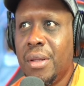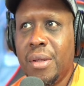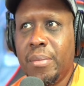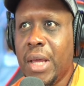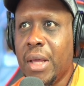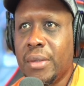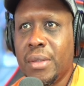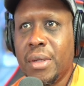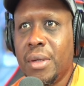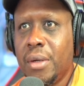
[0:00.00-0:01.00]
Man,
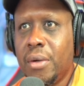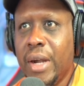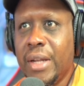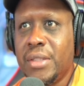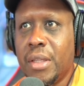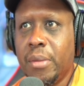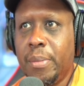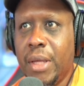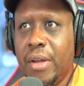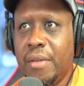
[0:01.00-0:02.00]
critics of the
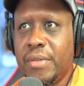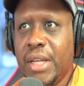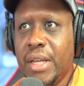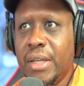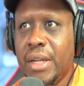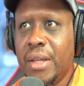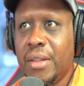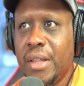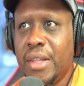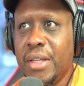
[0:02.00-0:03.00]
bill have said
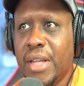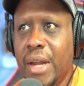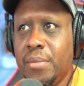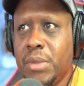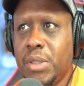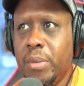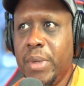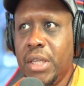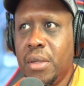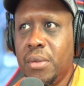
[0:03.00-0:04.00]
that these items would
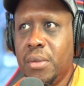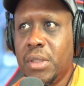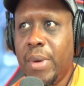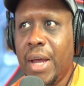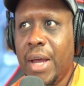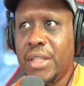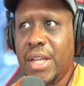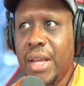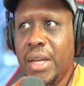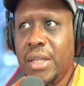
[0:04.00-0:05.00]
be used by
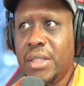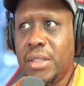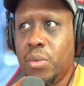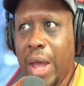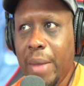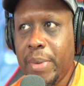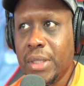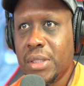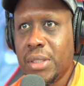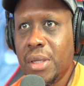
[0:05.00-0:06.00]
detainees as
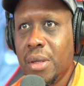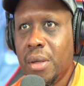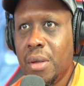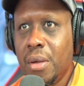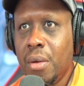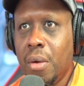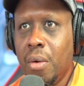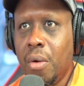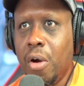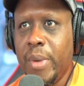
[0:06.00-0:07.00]
weapons
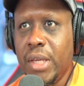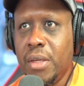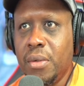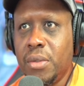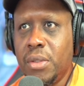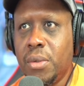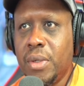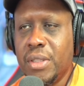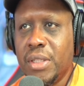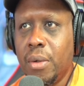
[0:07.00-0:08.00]
or be used to
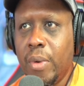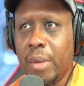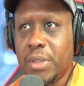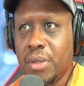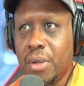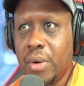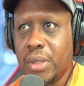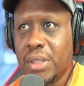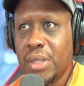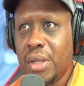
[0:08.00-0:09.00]
conceal weapons, of
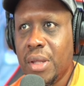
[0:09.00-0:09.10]
course.